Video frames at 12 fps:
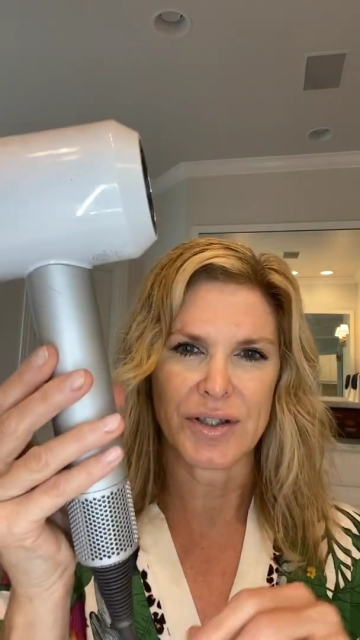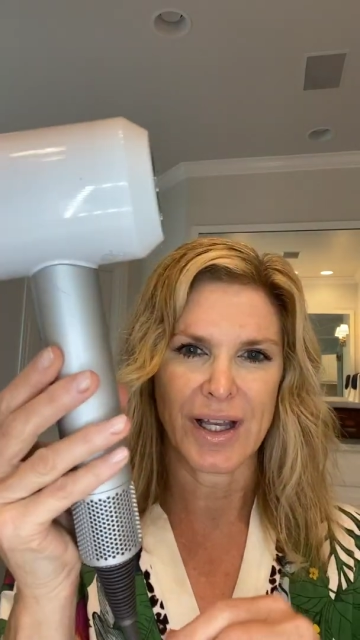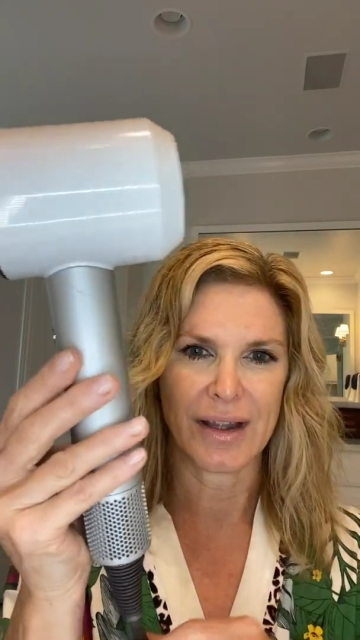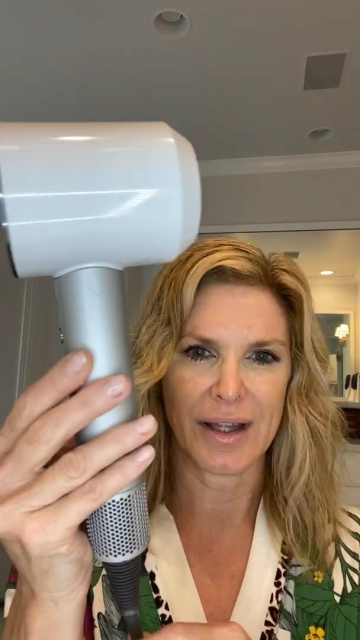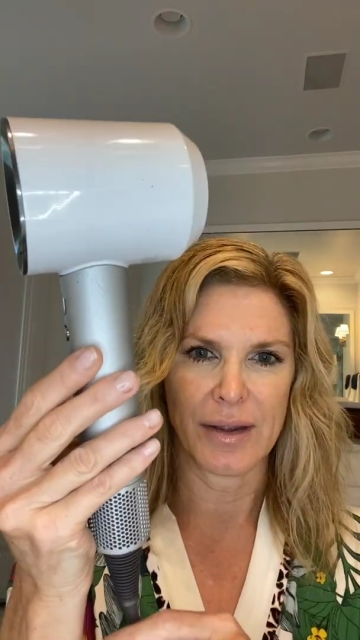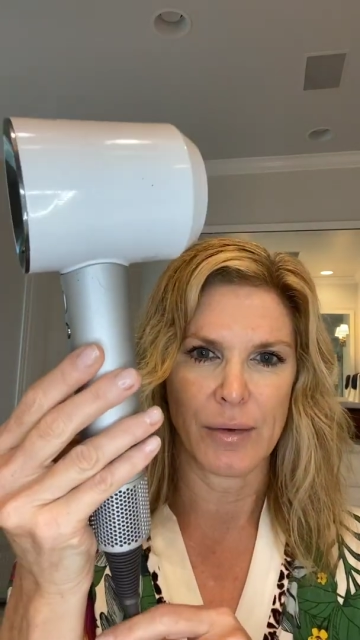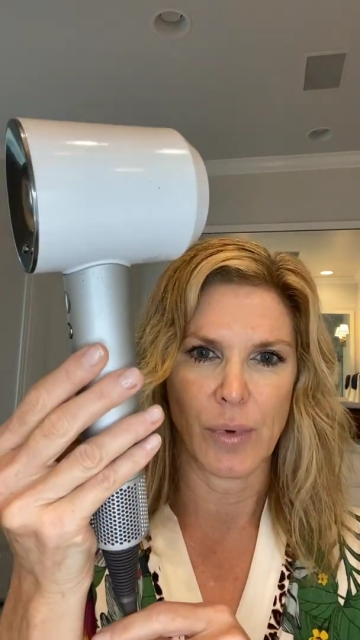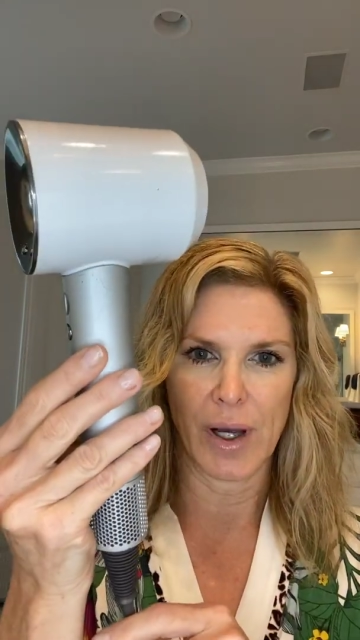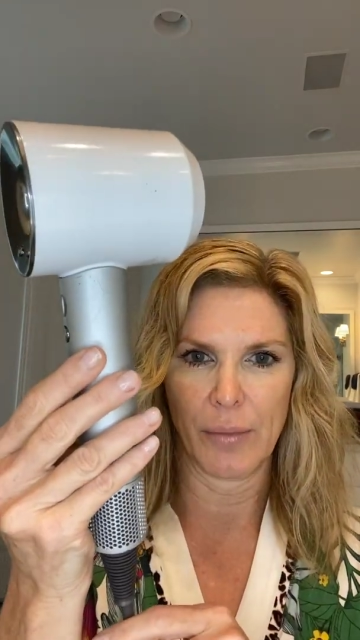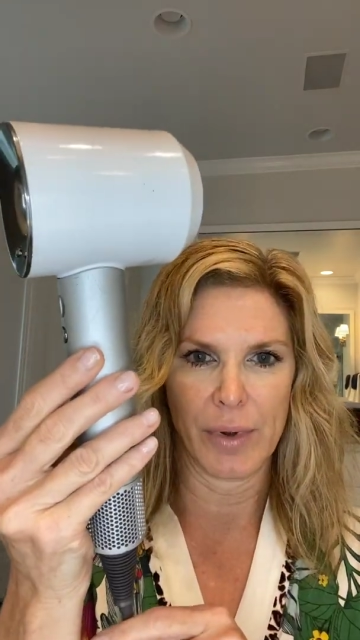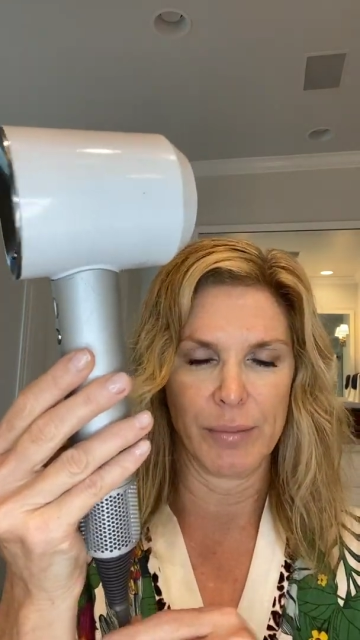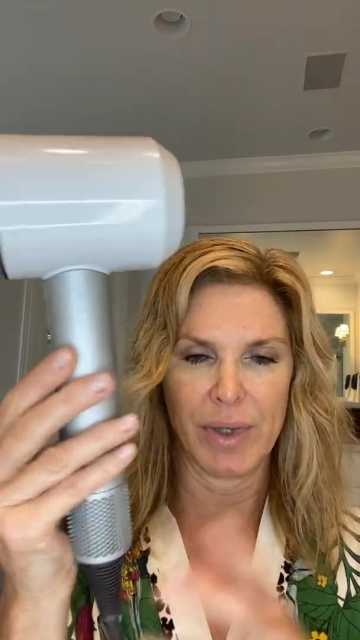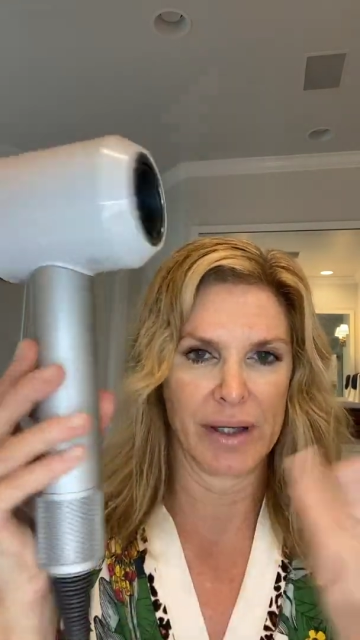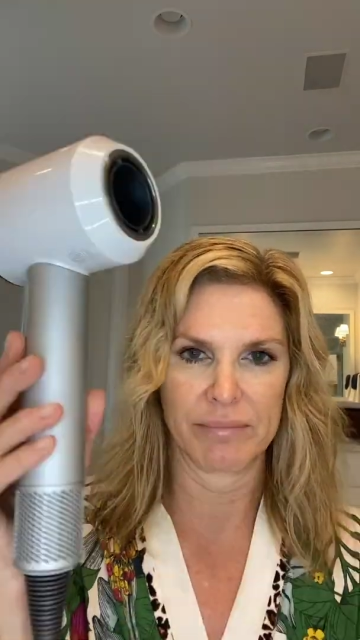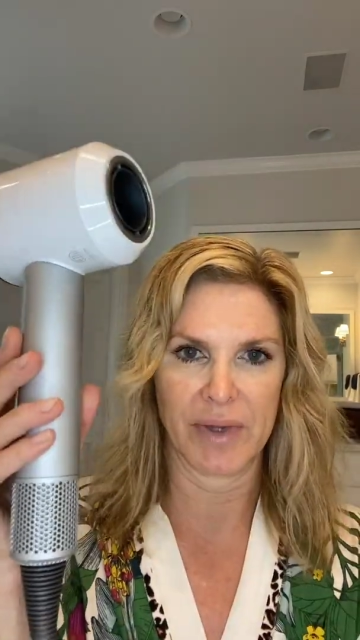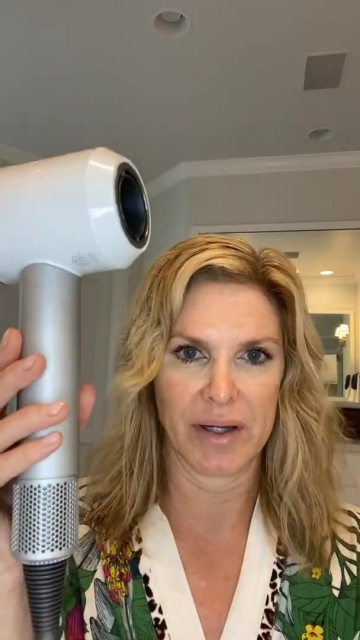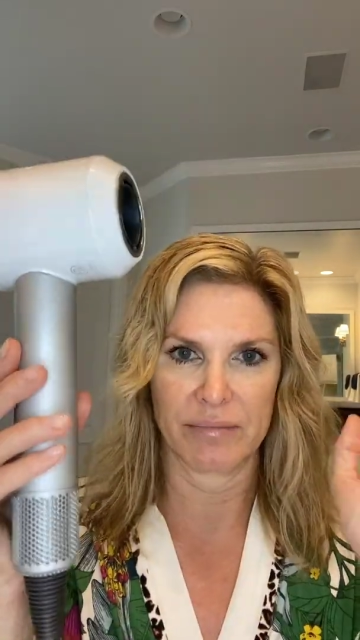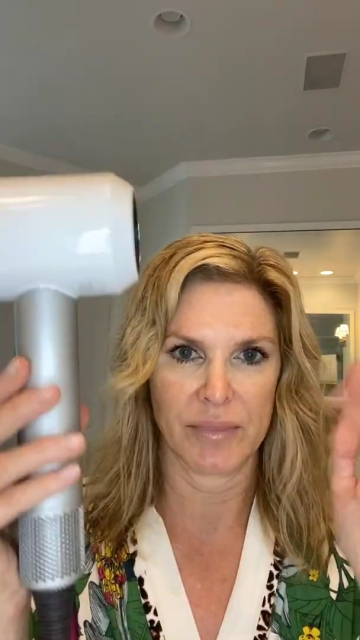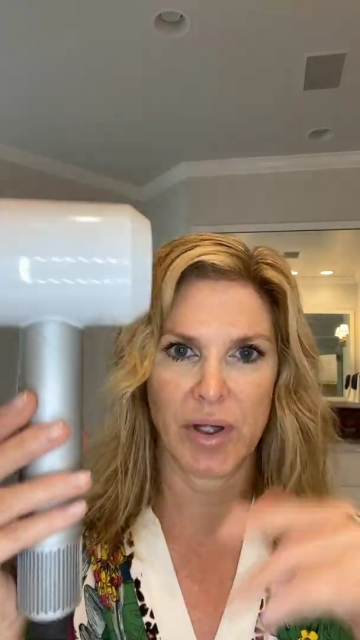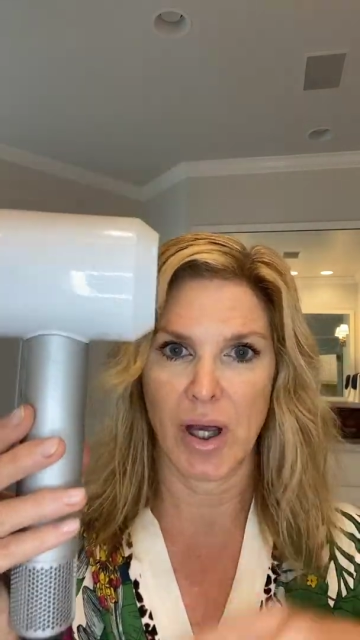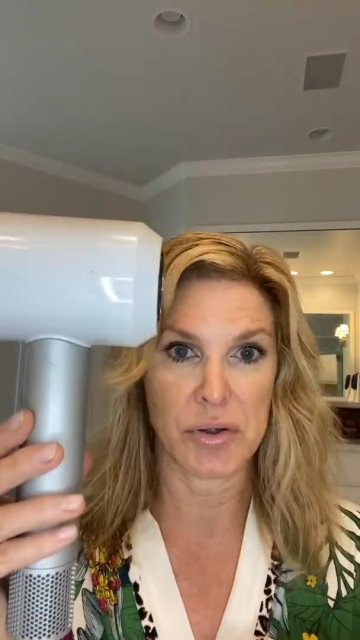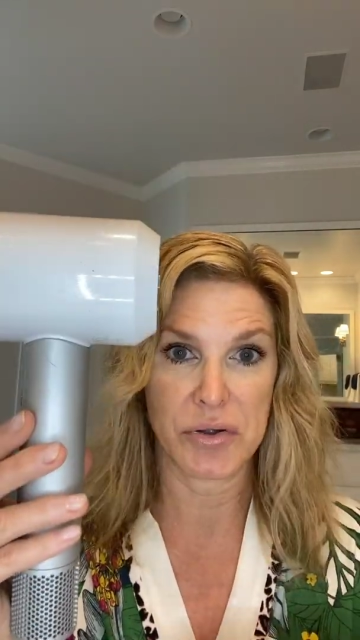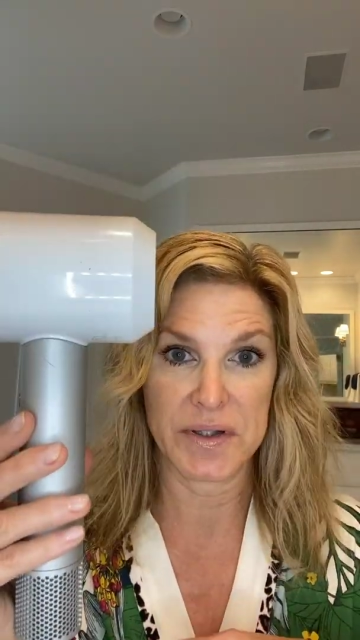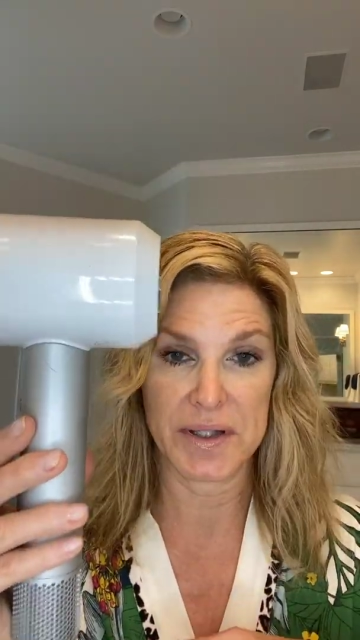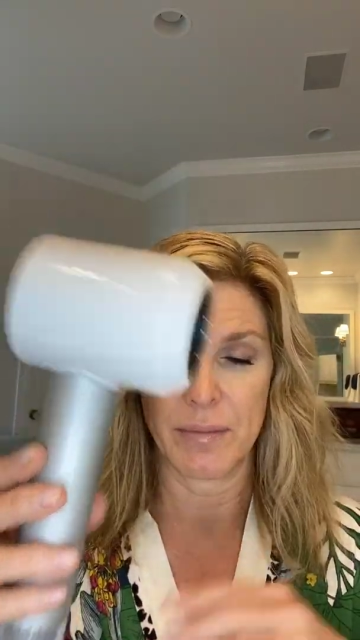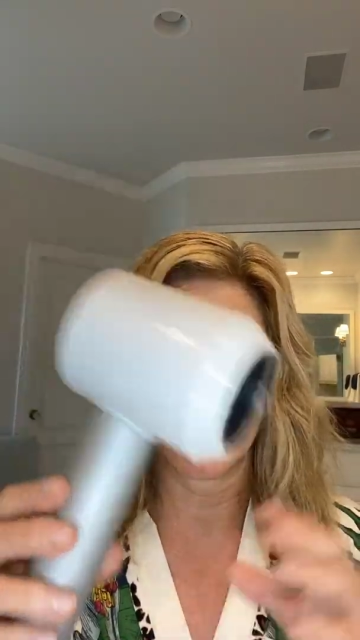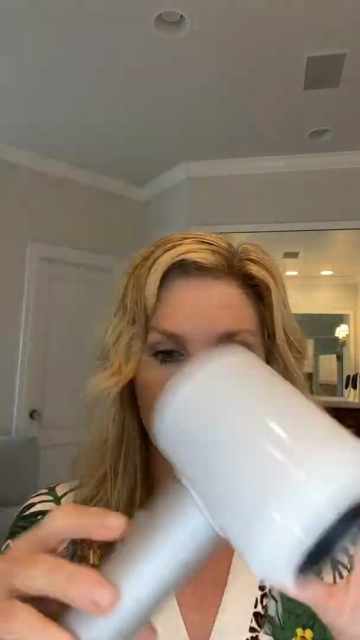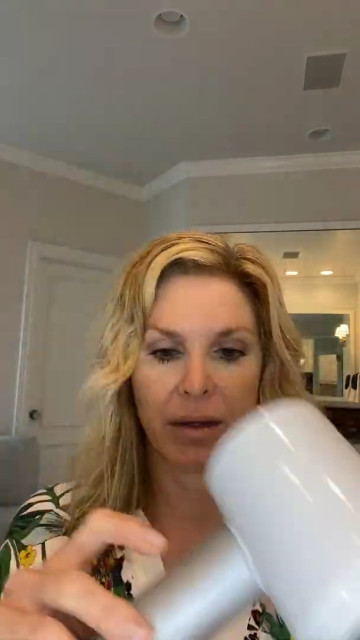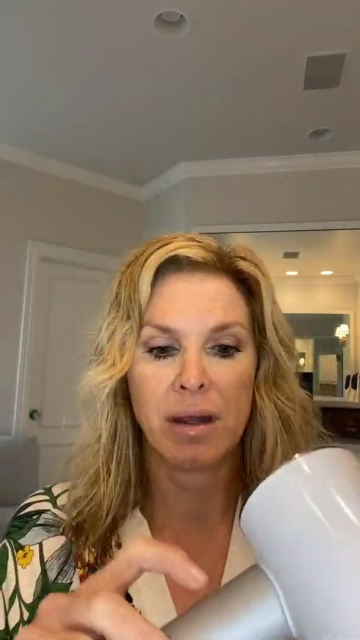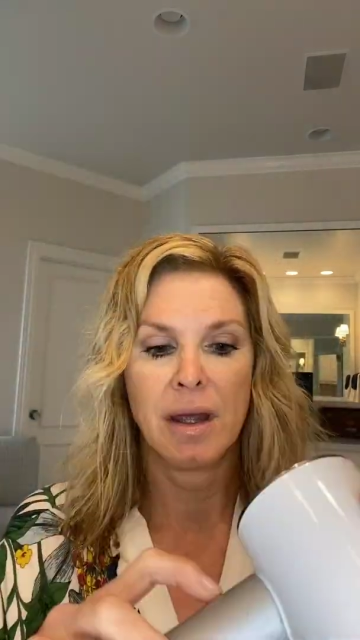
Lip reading: I like the white one, but they all do the same thing.